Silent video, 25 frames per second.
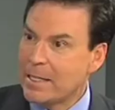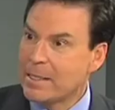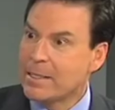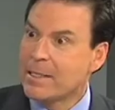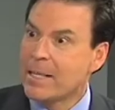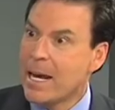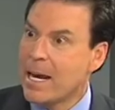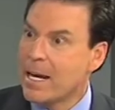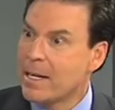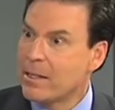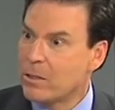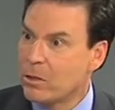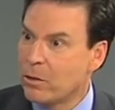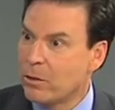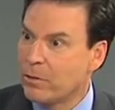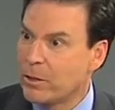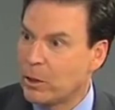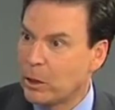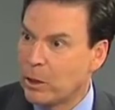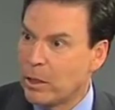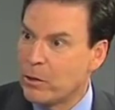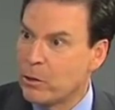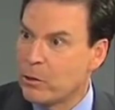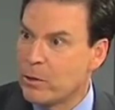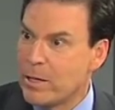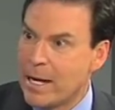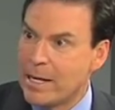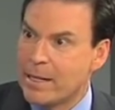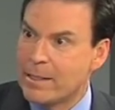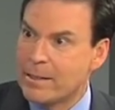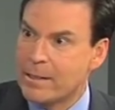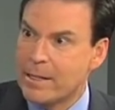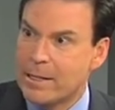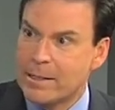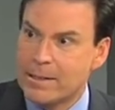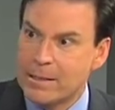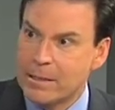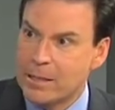say, so if their other dentist
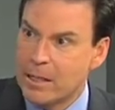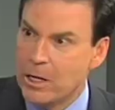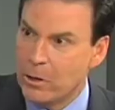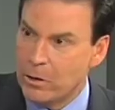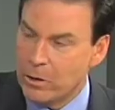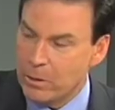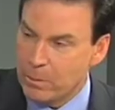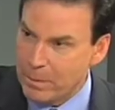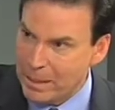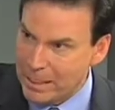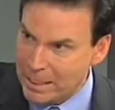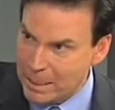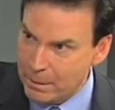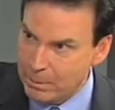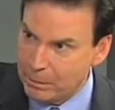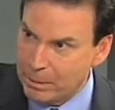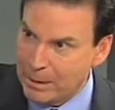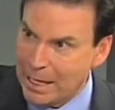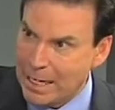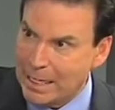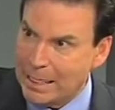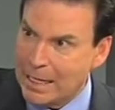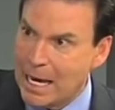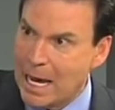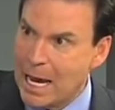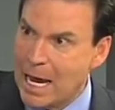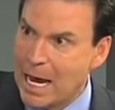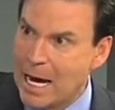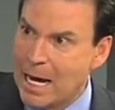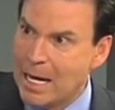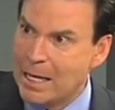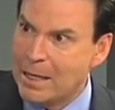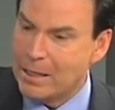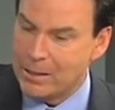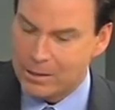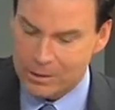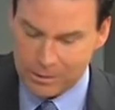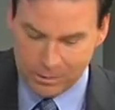says, the mini implant
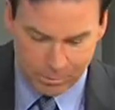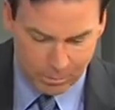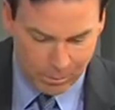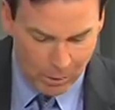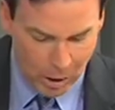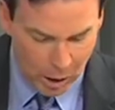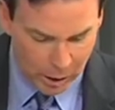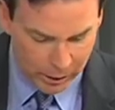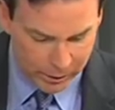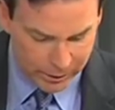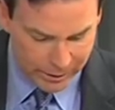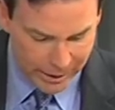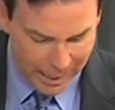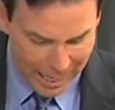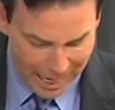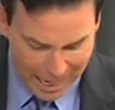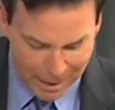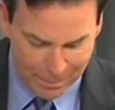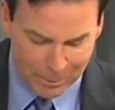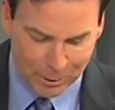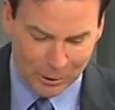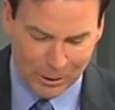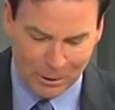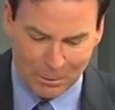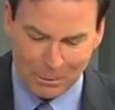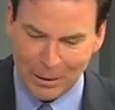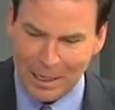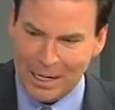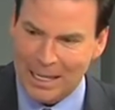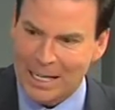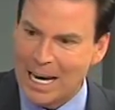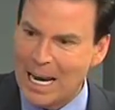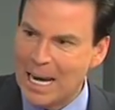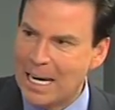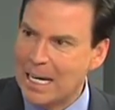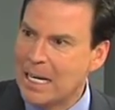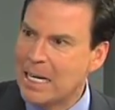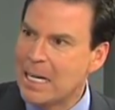guy, the small diameter implant
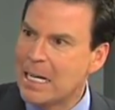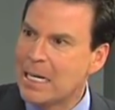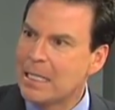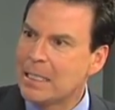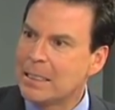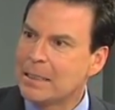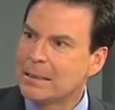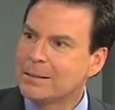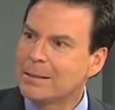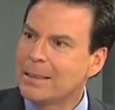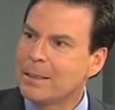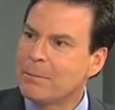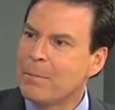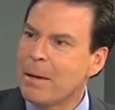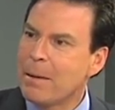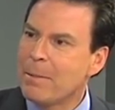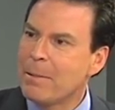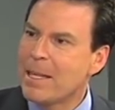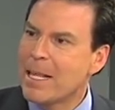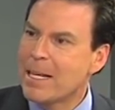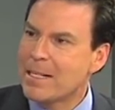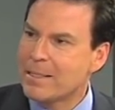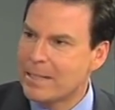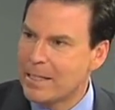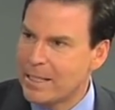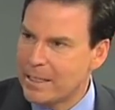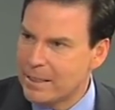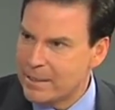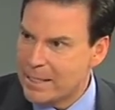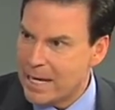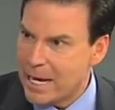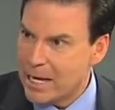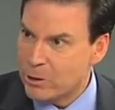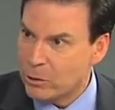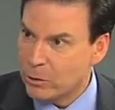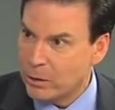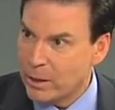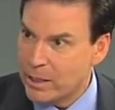guy, that maybe that's an
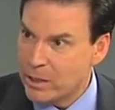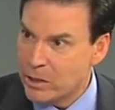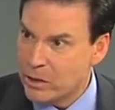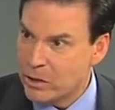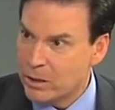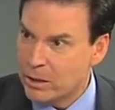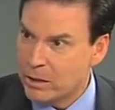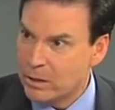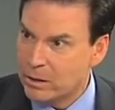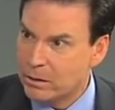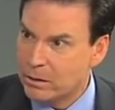exaggeration.